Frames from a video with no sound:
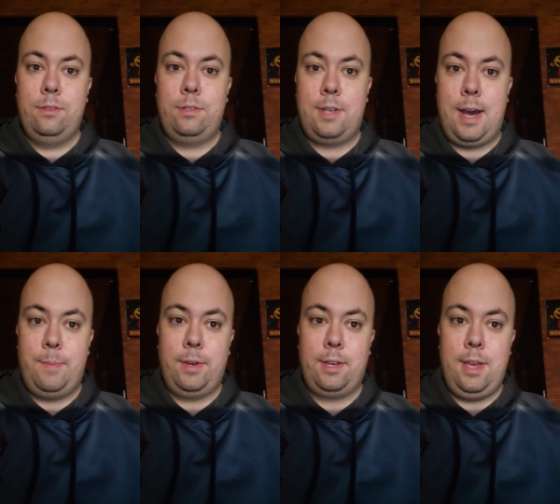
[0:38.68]

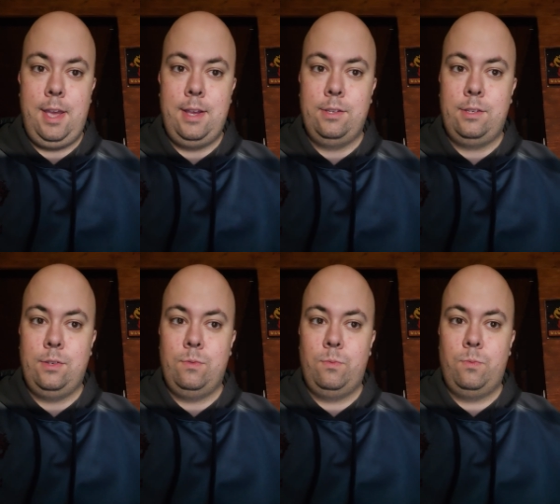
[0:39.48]
topic
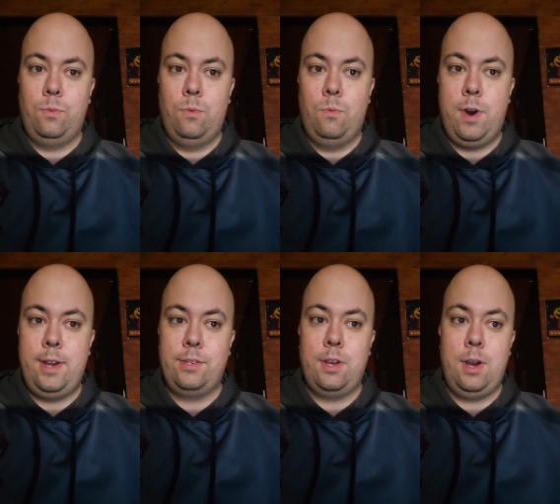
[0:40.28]
is what is a